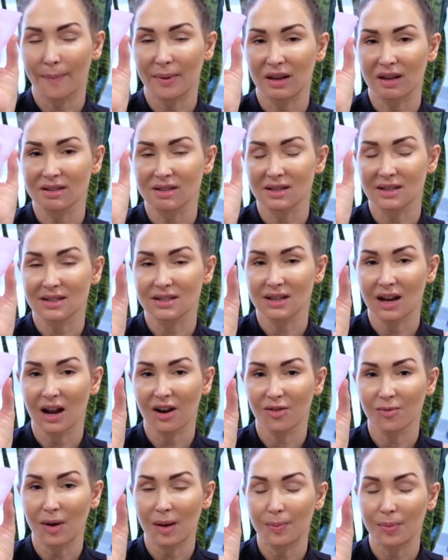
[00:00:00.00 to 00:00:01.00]
because at the start
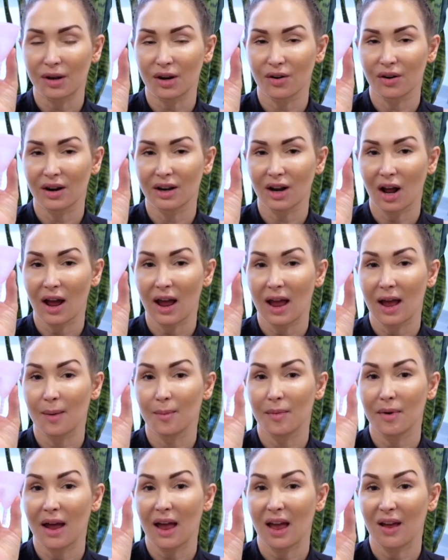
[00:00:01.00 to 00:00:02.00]
of my period I
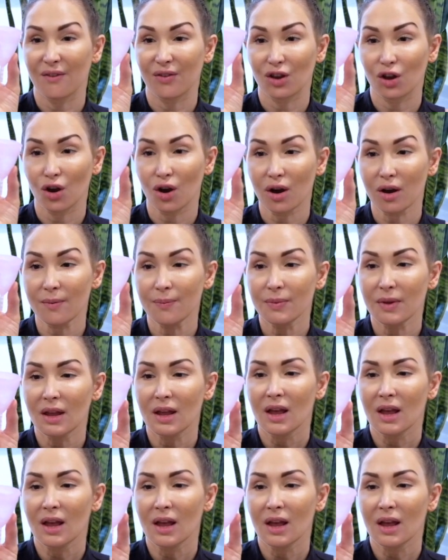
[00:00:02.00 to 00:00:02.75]
am heavier,